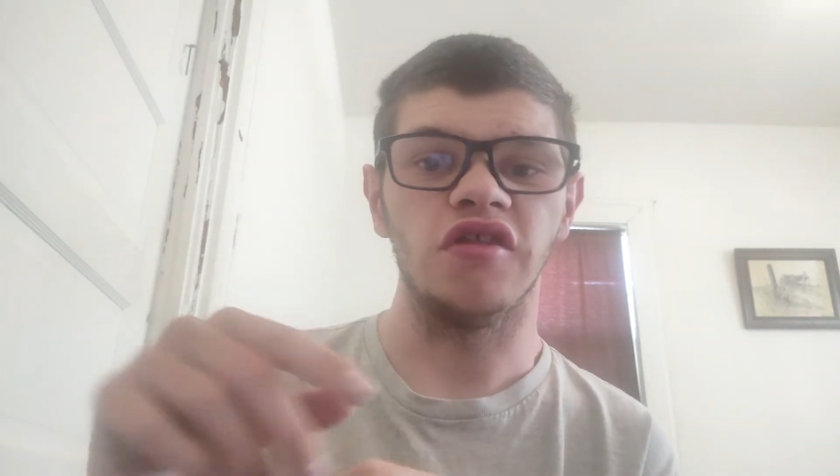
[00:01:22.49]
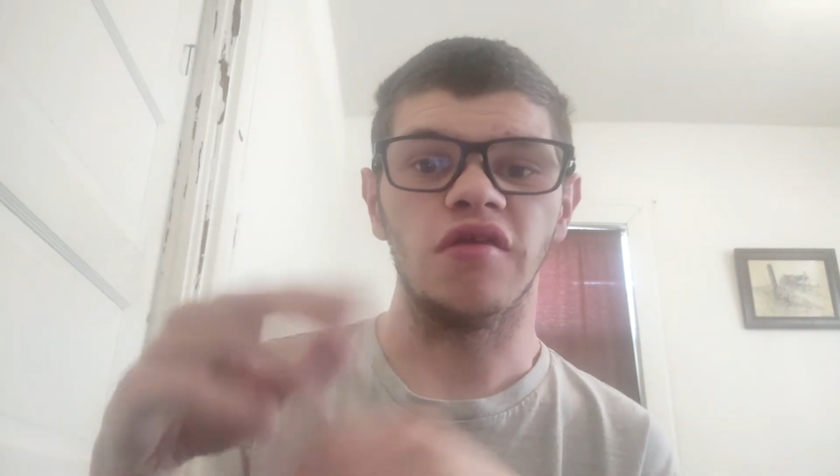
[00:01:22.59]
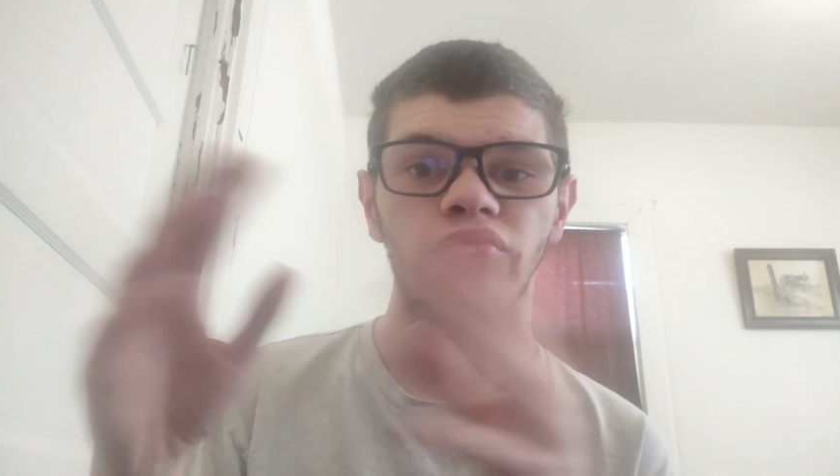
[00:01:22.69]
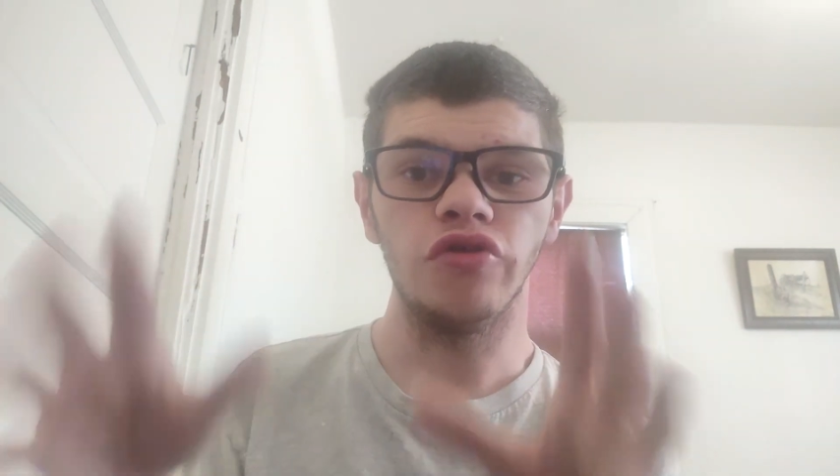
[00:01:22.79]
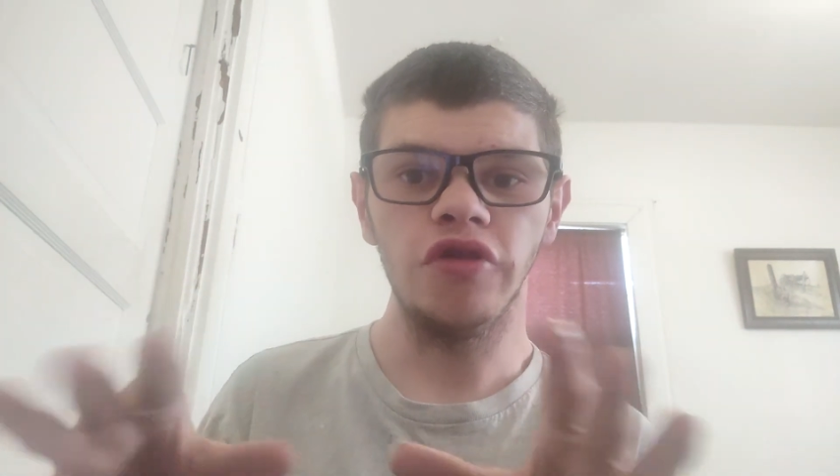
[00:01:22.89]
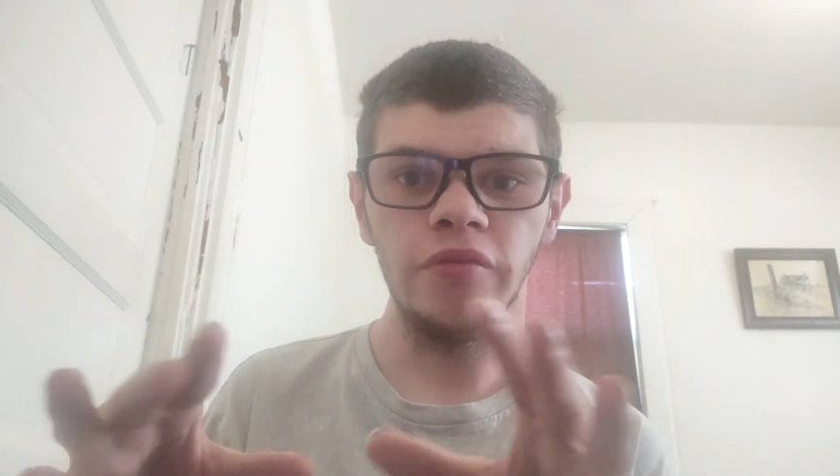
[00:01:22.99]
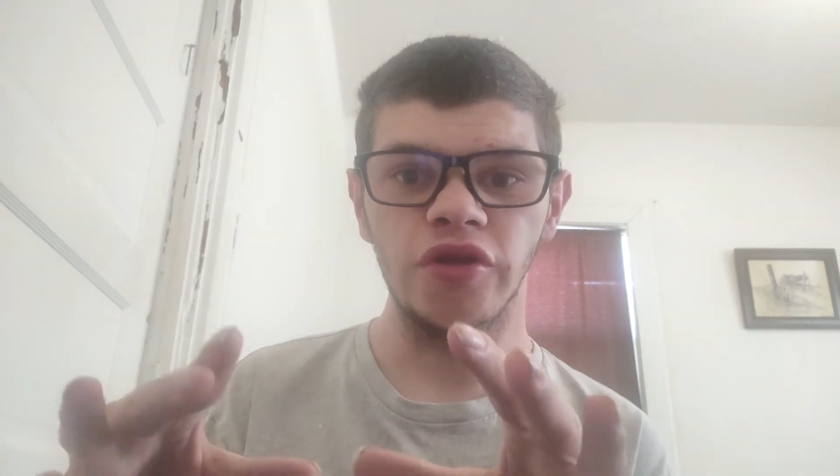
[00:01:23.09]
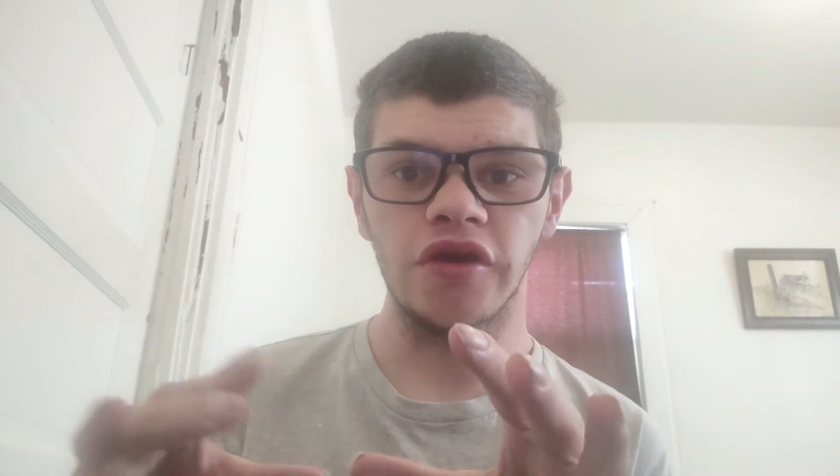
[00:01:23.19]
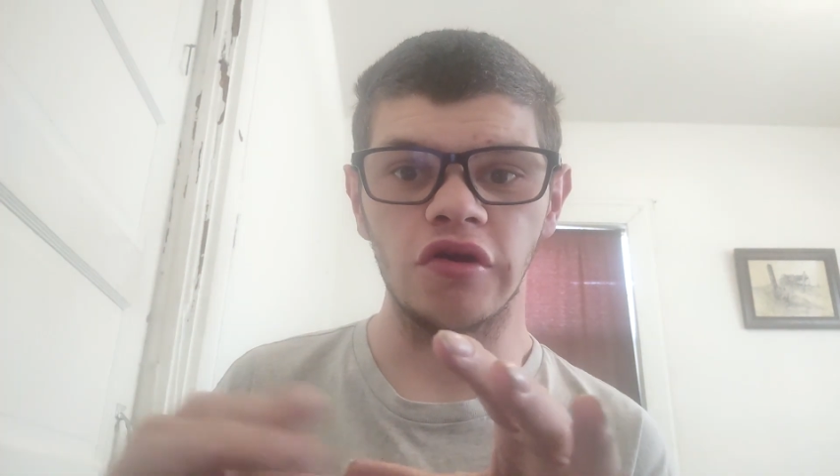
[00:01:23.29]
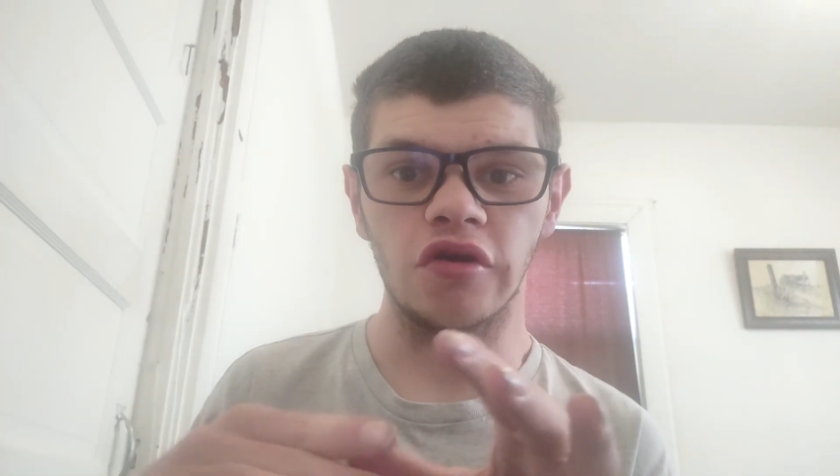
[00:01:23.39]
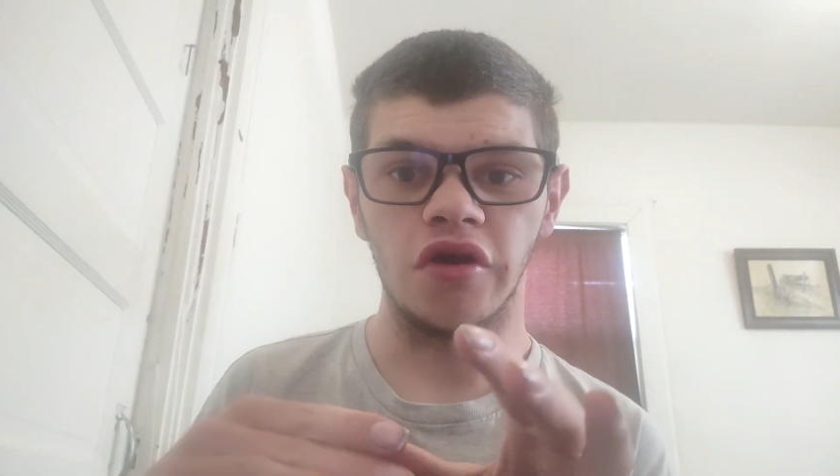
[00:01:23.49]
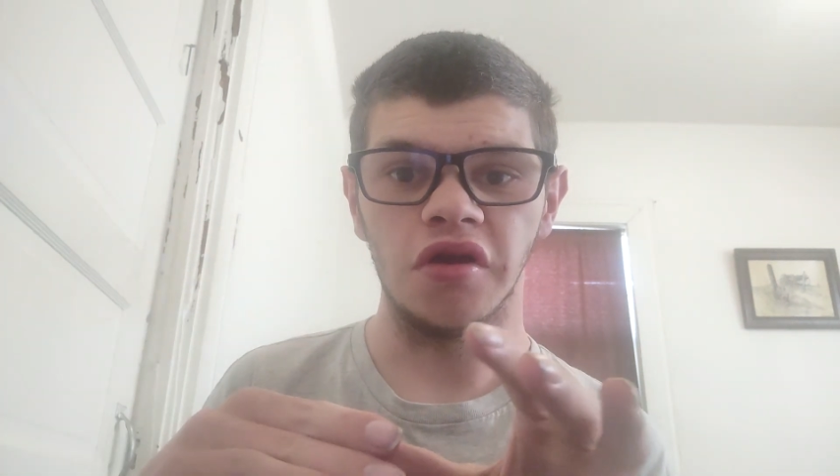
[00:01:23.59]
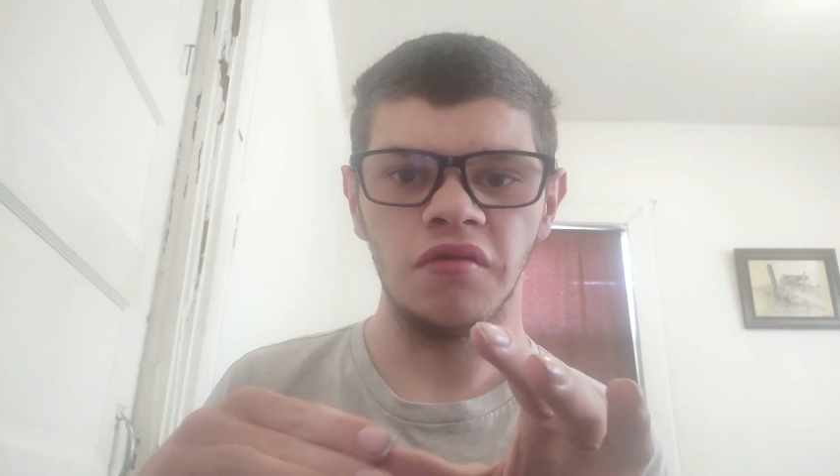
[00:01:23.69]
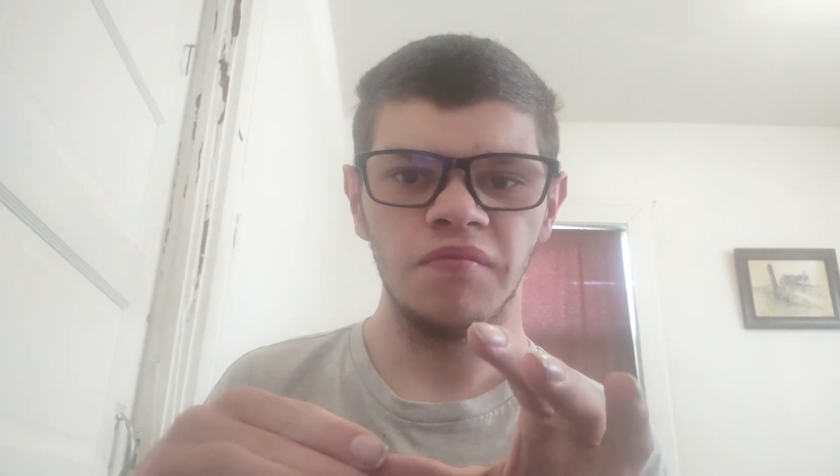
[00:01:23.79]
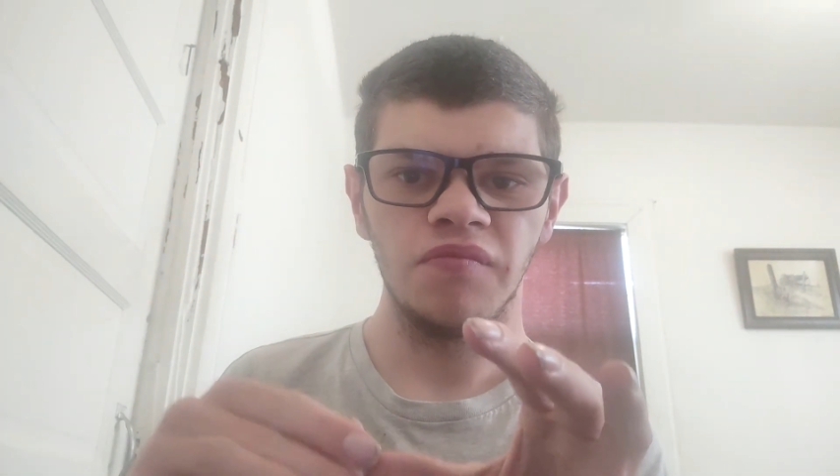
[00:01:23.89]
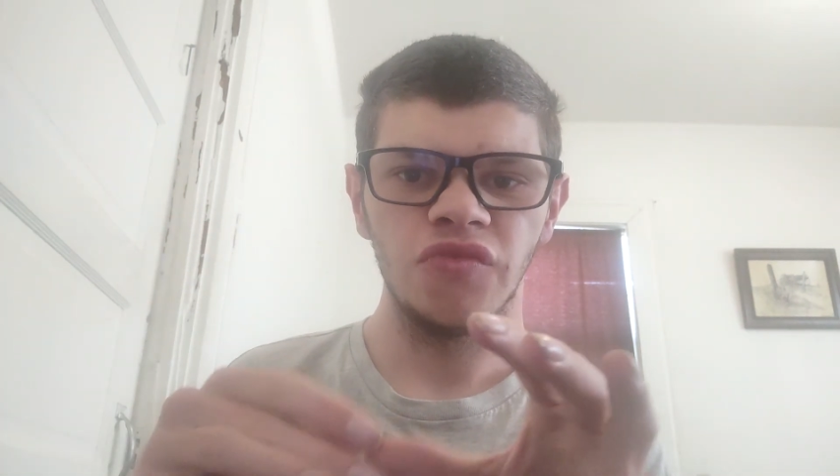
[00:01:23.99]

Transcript: so they put their blinker on,